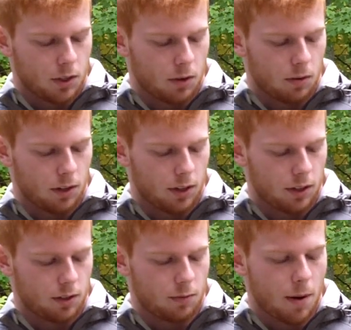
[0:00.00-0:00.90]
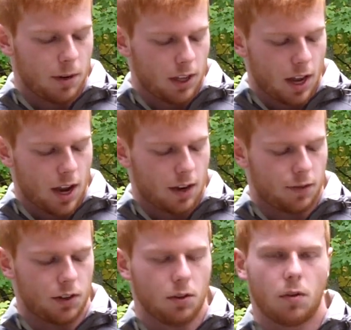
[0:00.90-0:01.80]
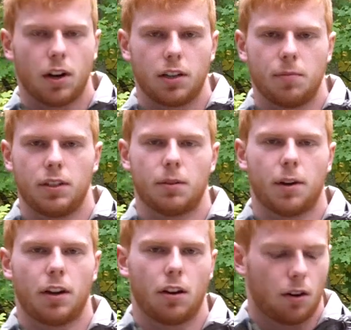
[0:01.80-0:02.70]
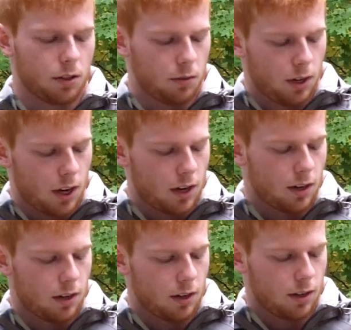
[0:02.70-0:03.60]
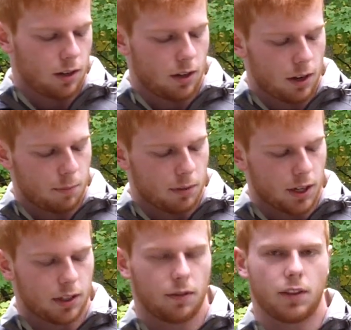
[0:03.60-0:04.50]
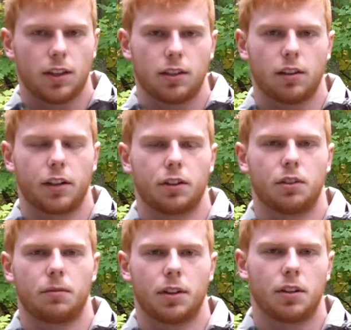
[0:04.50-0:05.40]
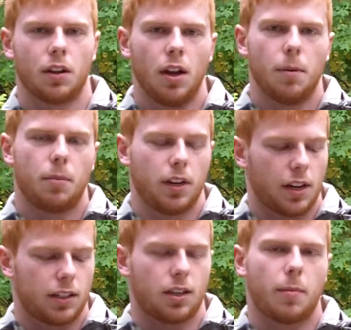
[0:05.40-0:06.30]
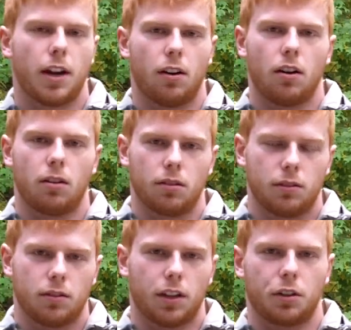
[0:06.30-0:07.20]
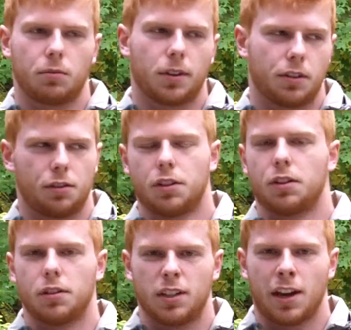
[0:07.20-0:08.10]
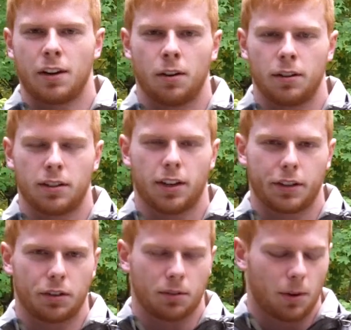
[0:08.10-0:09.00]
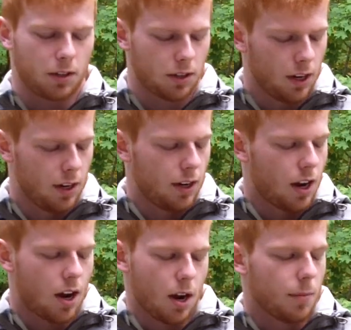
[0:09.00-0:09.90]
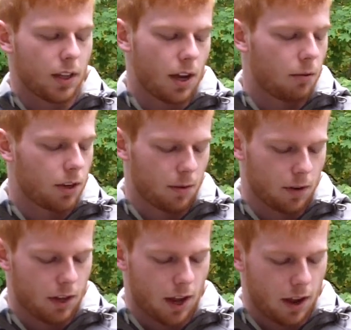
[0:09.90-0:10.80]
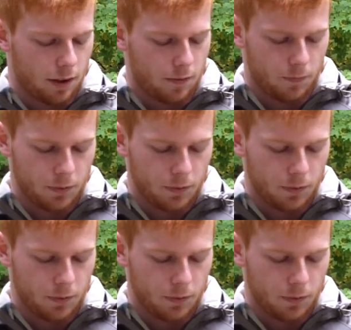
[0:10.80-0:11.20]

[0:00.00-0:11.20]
So to remedy that, if you do want it to be semi-auto, you can, in place of this selector switch, put in a semi-auto selector switch, or just your standard selector switch, and that will get rid of that.